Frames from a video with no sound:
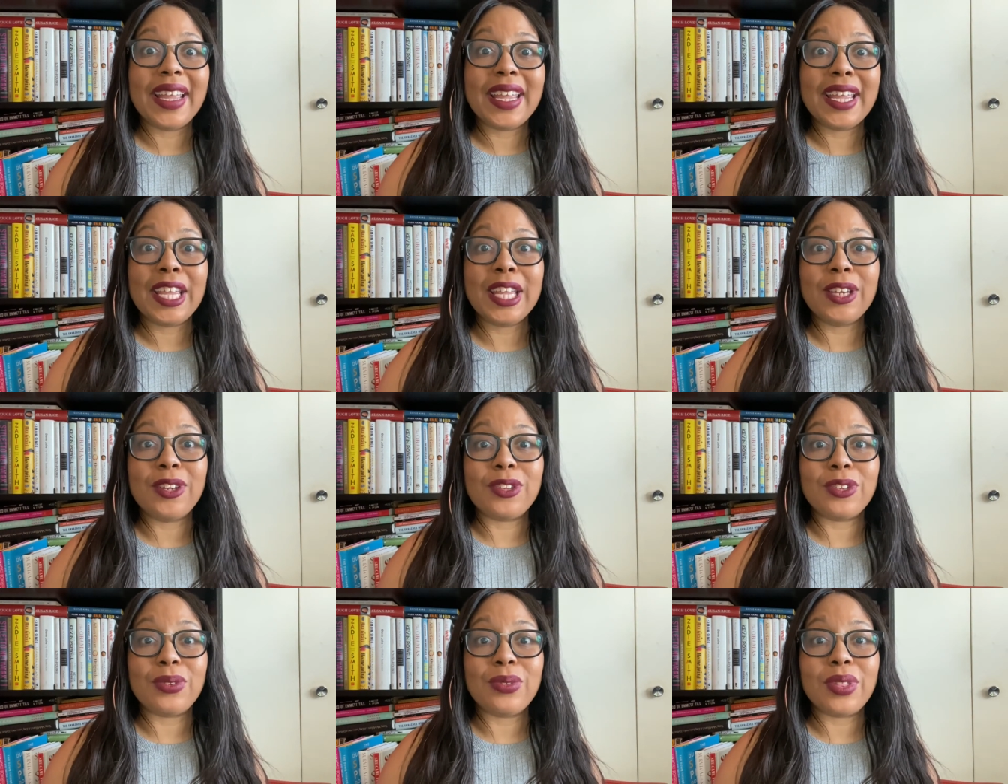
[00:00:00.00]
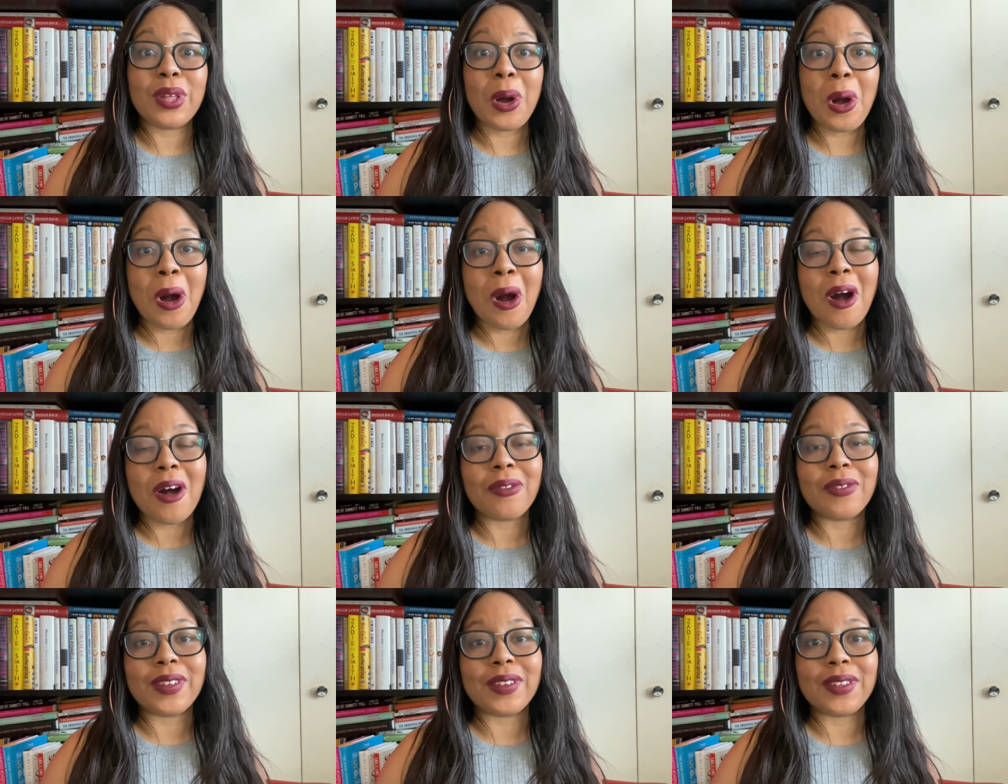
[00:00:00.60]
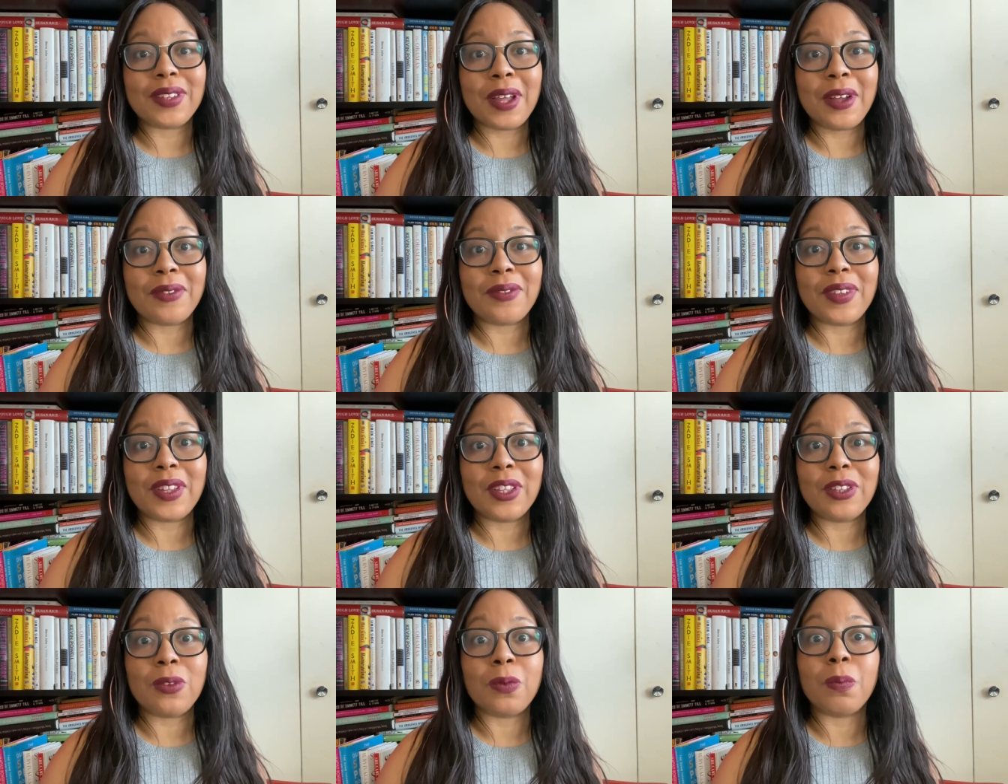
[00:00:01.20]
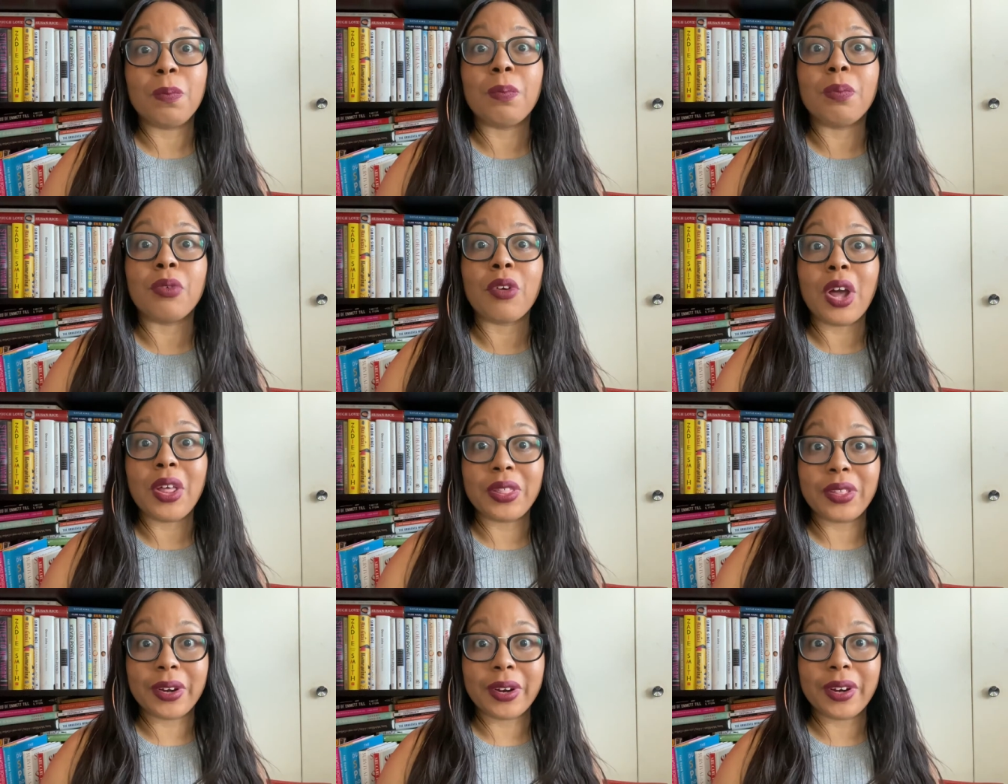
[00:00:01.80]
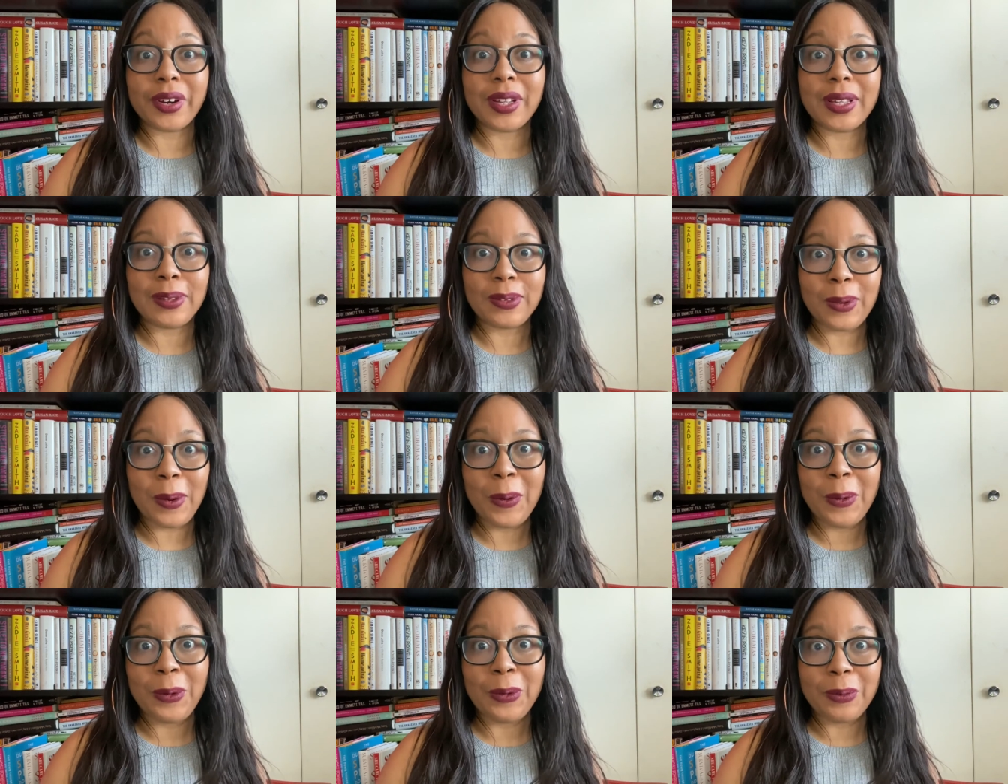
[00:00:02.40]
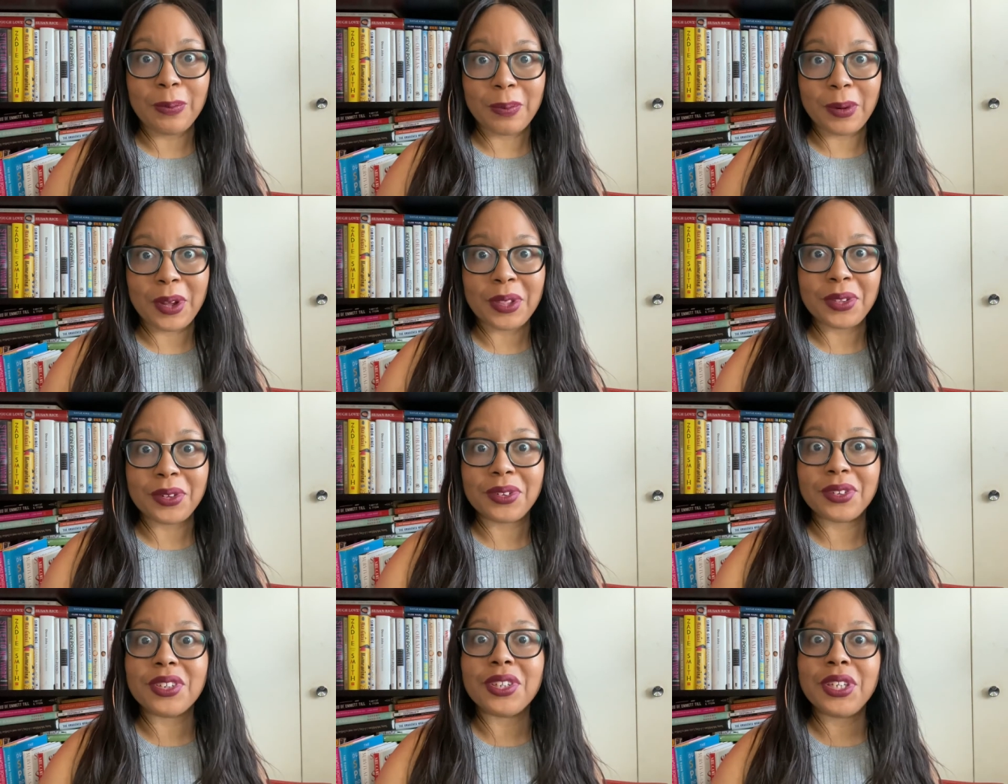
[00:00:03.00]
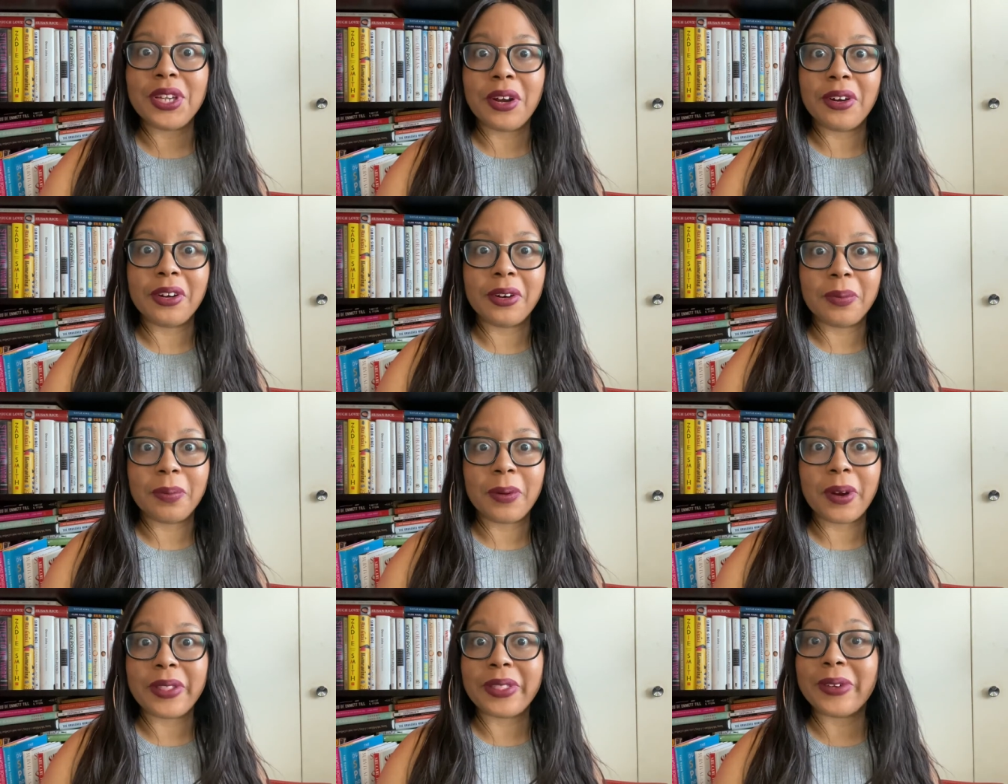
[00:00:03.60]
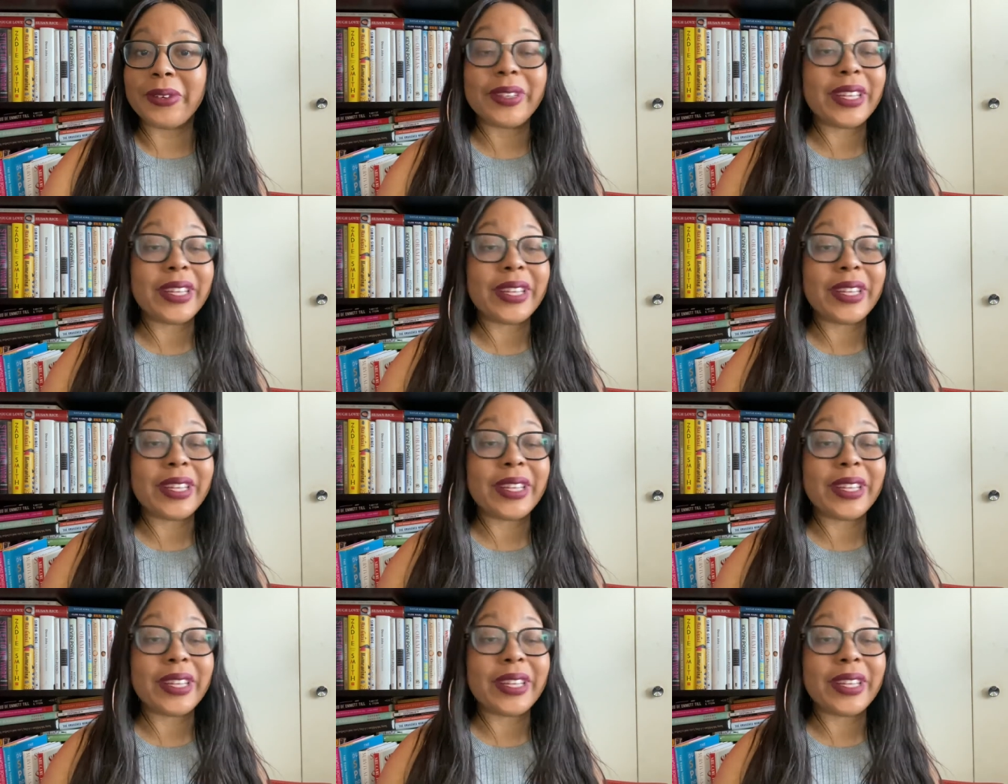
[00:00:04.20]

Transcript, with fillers: into the office of his brother, his own brother, the younger brother.